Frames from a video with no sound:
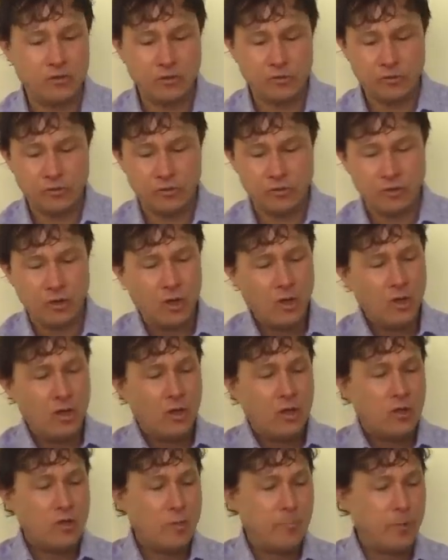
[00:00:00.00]
juicers.
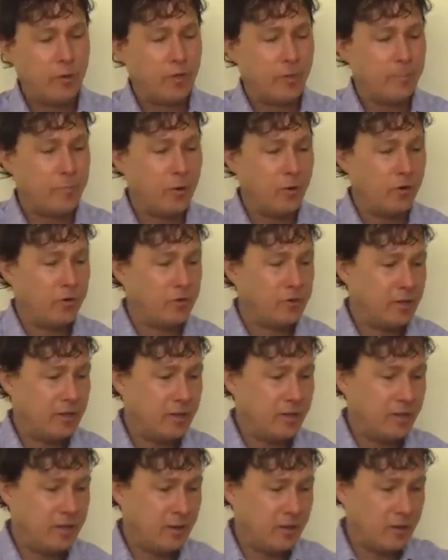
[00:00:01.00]
You put the produce
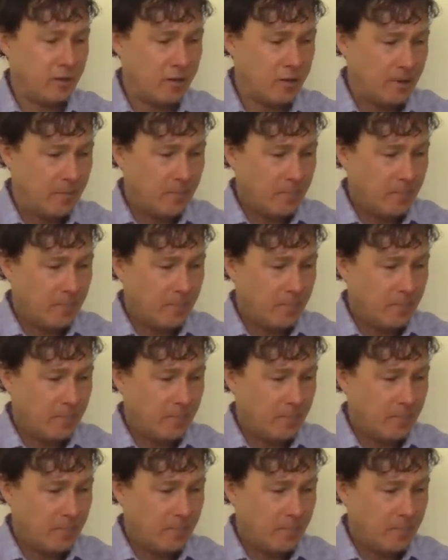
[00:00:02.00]
in here,